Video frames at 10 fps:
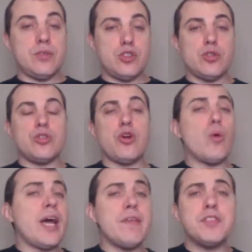So you
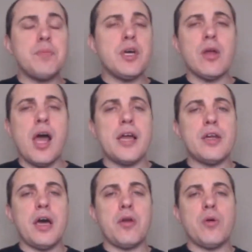don't have to be
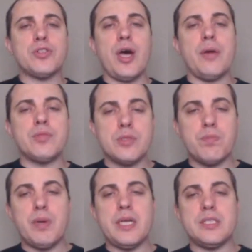online at all times,
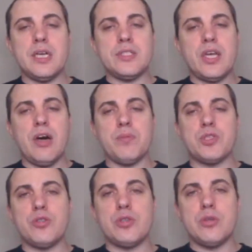but it does help
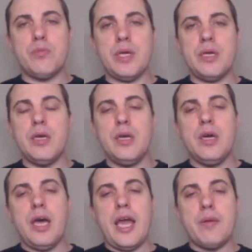so you can be
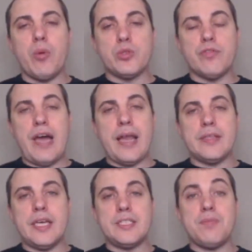able to
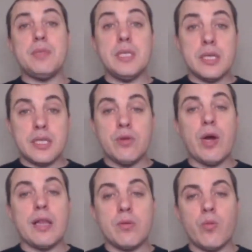validate immediately
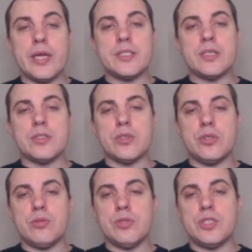rather than waiting until
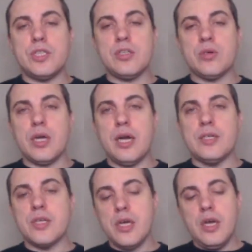you resynchronize.